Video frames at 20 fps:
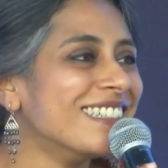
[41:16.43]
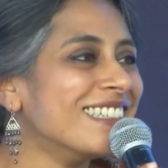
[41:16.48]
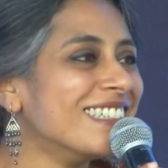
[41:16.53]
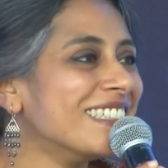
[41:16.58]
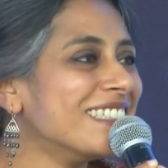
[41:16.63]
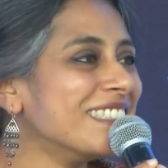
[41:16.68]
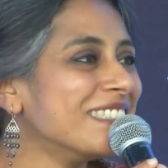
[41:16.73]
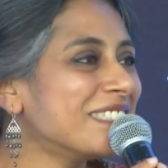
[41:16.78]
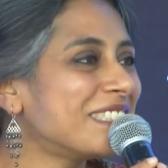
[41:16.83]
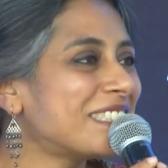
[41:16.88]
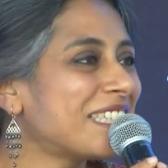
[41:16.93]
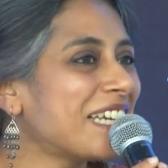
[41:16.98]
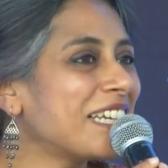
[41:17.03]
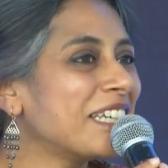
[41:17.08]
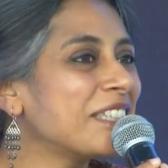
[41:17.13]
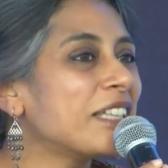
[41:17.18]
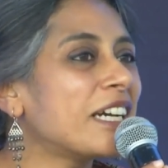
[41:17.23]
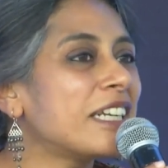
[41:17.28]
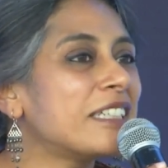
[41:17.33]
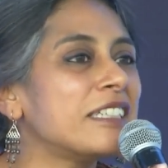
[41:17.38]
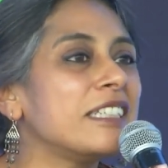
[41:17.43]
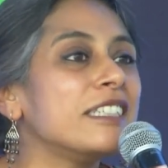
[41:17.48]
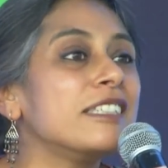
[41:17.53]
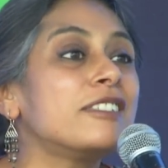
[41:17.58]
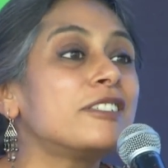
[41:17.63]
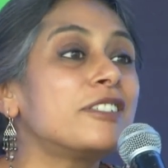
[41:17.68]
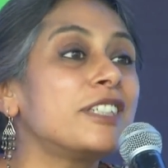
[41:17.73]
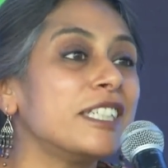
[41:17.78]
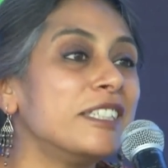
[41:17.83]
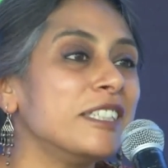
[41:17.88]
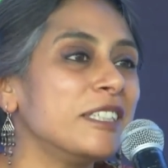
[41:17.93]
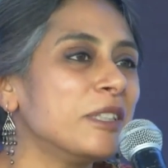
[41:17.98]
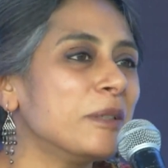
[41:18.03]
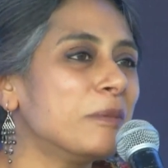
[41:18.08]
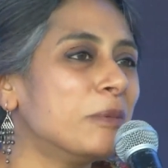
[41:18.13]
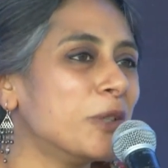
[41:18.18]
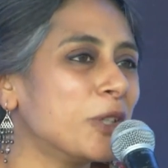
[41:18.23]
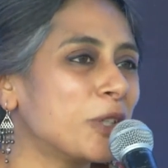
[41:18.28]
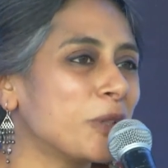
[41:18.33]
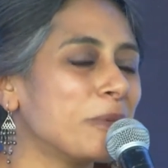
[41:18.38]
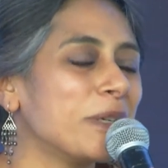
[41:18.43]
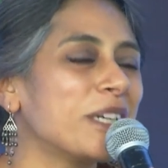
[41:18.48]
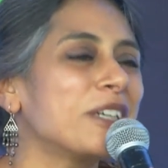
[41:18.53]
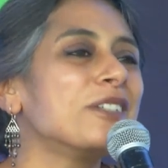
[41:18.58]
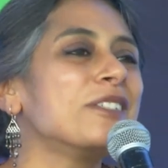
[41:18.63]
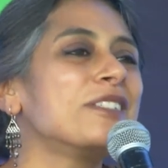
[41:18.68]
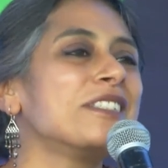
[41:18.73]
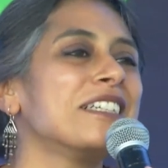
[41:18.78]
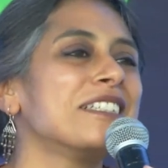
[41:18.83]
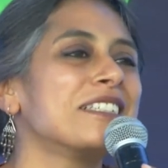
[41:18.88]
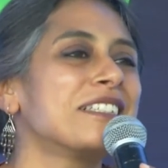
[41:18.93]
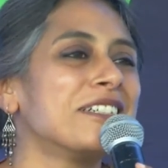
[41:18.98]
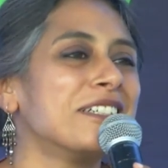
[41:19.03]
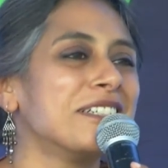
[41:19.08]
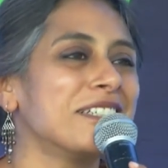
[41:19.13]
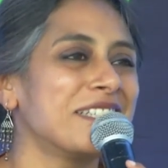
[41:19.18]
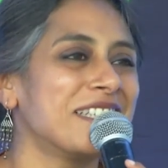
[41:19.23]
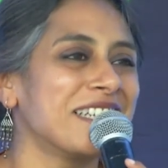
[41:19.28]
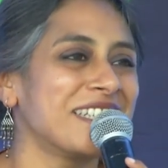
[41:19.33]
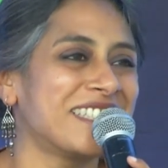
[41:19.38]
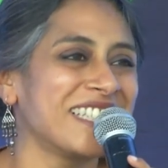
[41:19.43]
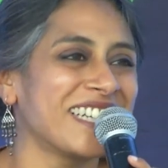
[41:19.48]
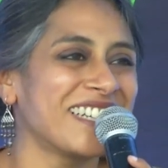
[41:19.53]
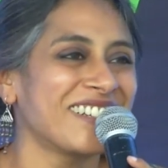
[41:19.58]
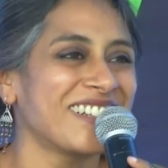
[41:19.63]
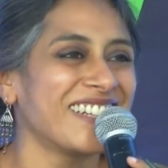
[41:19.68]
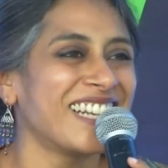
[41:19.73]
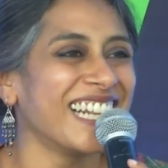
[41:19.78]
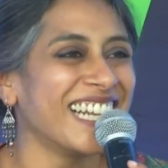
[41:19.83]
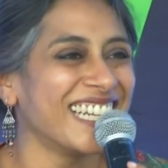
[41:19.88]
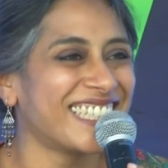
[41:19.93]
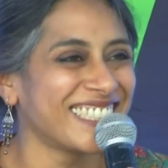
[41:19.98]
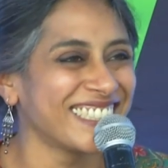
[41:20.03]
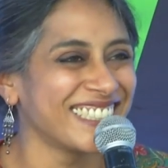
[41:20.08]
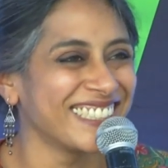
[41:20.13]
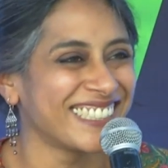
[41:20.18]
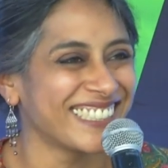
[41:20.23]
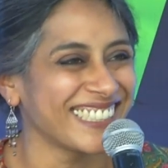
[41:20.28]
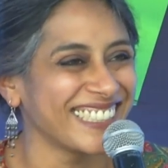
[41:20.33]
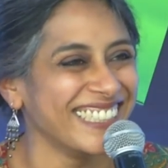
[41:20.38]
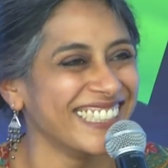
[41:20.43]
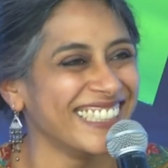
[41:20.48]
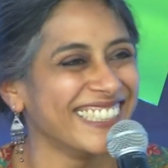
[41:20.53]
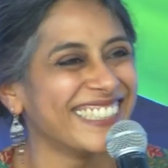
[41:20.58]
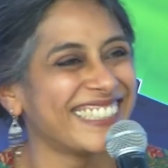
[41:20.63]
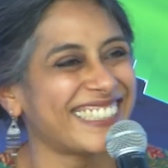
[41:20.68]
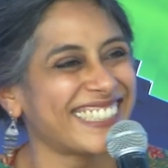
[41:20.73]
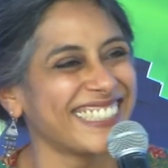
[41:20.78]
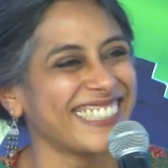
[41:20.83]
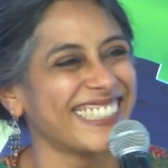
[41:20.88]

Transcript: uh, saying that he is reading the book because he's heard that there are letters in it.